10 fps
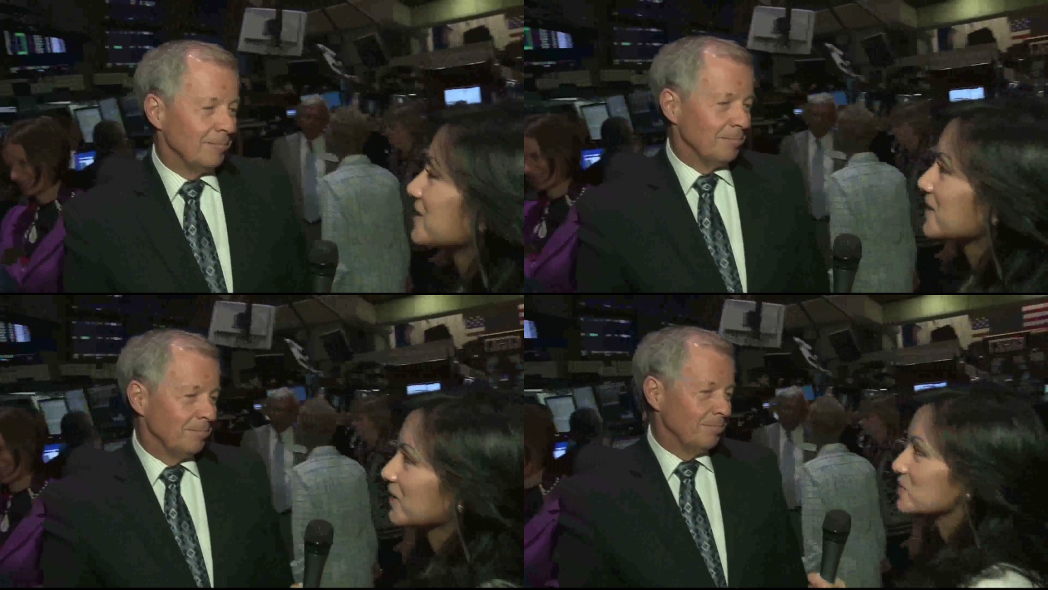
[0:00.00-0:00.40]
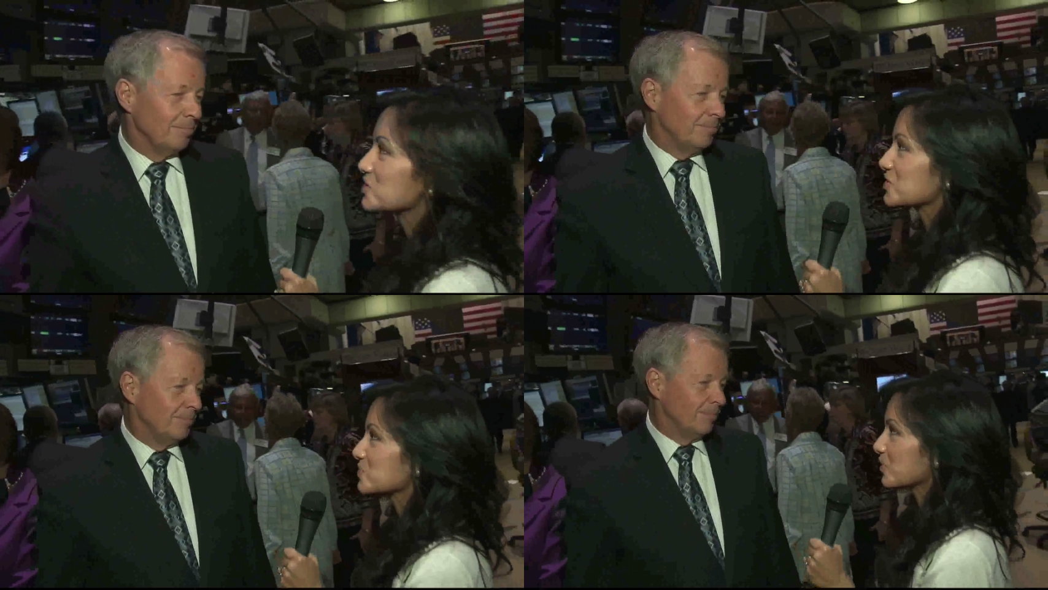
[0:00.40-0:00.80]
Speaker 1: Now, you
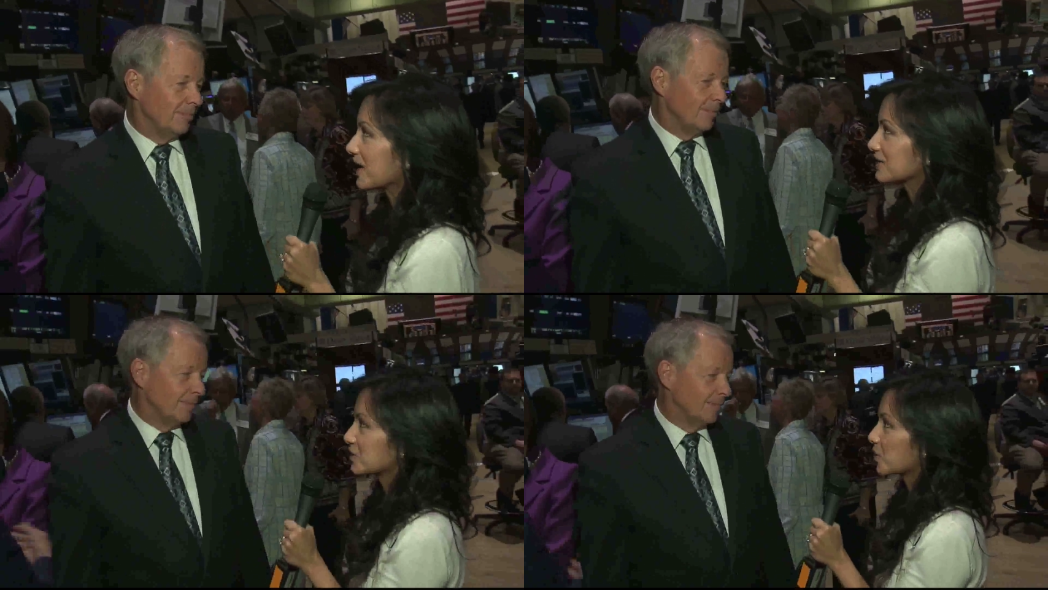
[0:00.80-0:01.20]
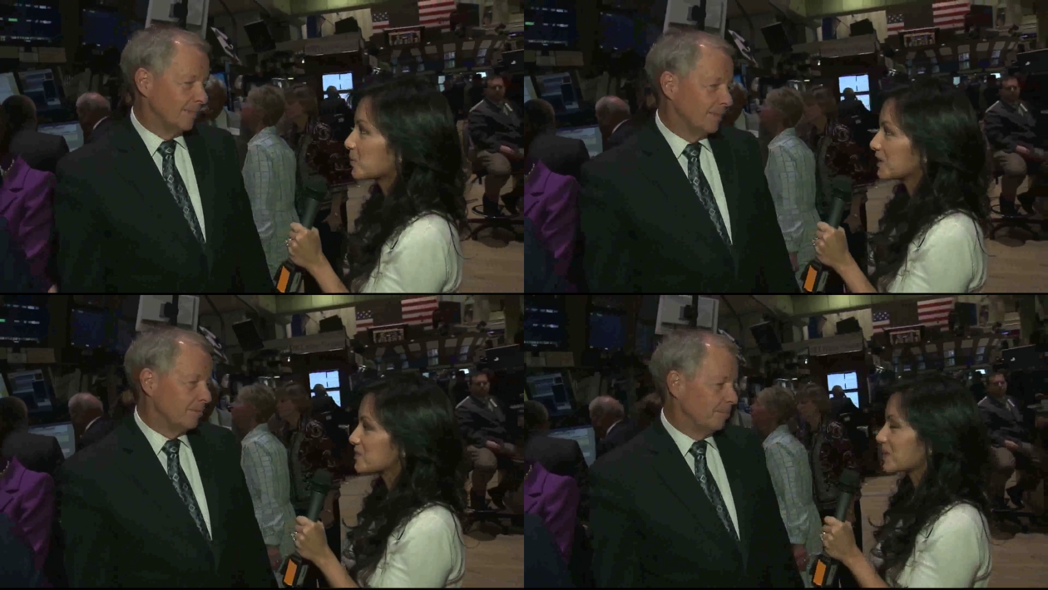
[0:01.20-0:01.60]
just rang the
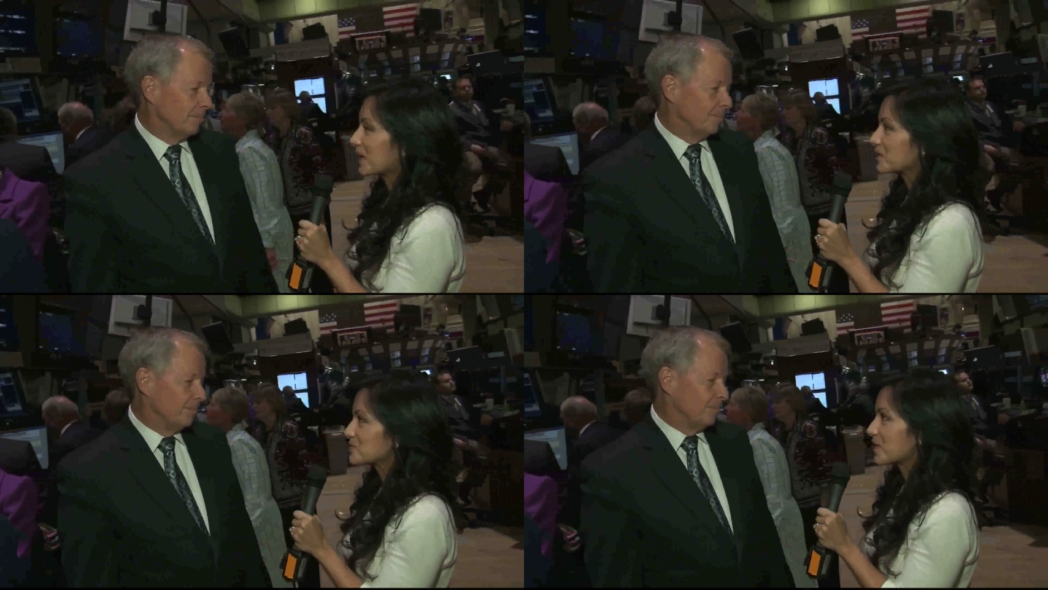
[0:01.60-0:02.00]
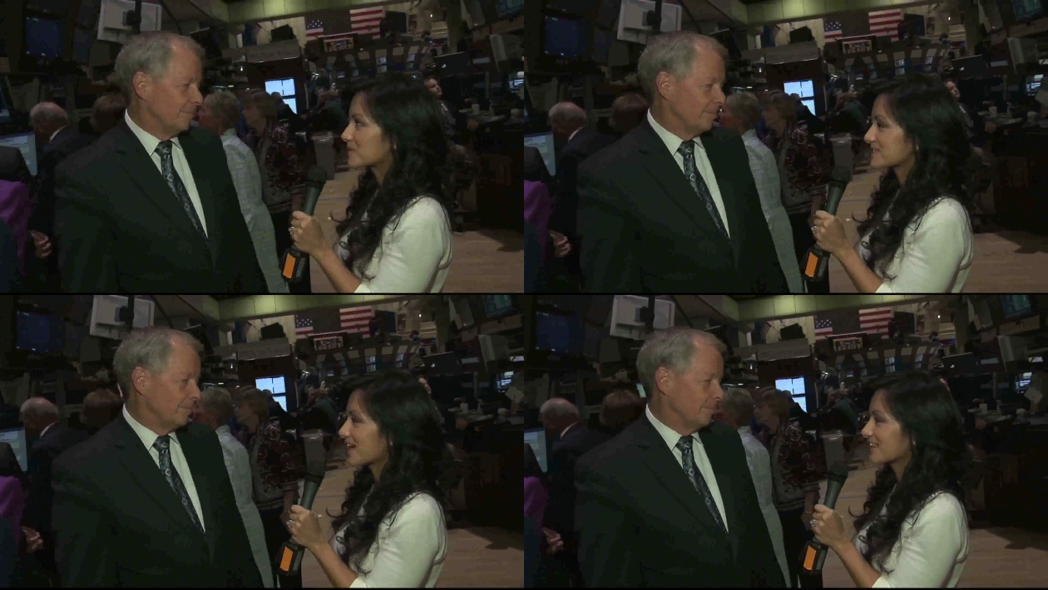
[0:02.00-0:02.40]
opening bell. What was
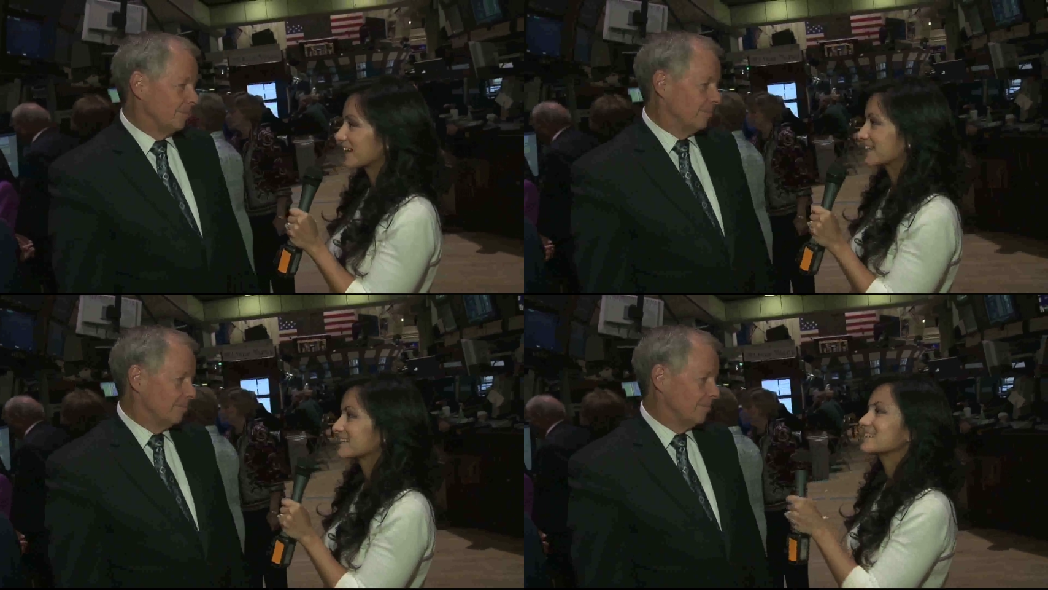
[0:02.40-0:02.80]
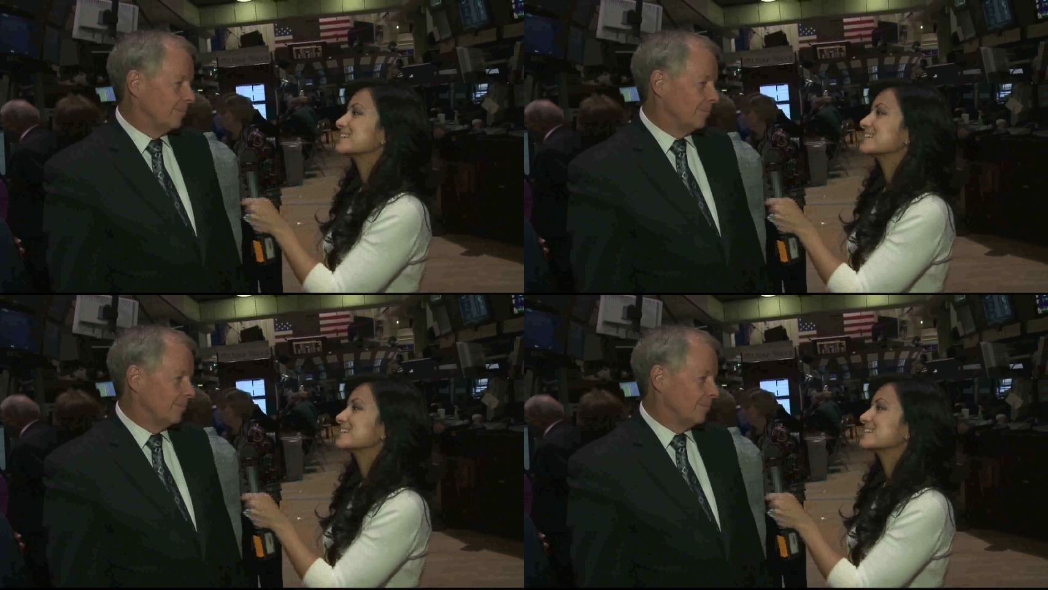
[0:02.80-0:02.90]
that like?